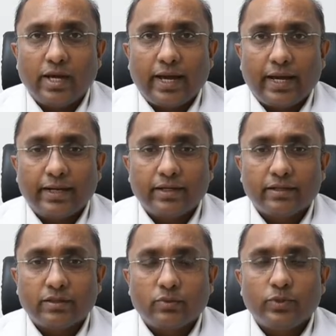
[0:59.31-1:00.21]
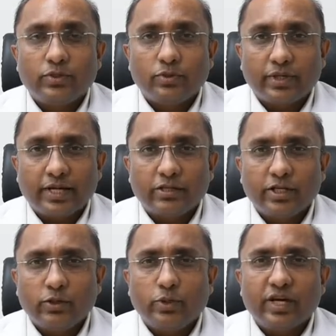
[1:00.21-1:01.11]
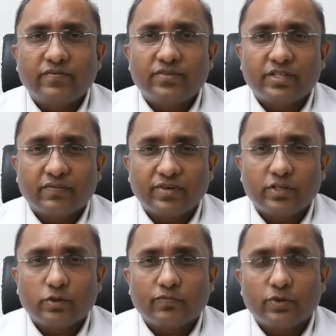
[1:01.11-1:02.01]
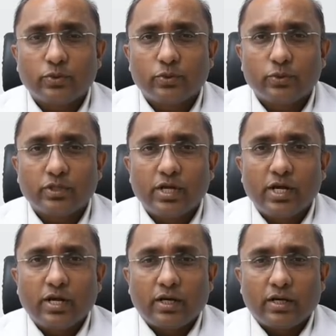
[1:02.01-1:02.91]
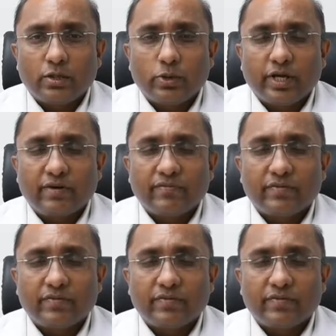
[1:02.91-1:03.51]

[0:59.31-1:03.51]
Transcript: and which will actually you will have stuffiness of the nose, you will have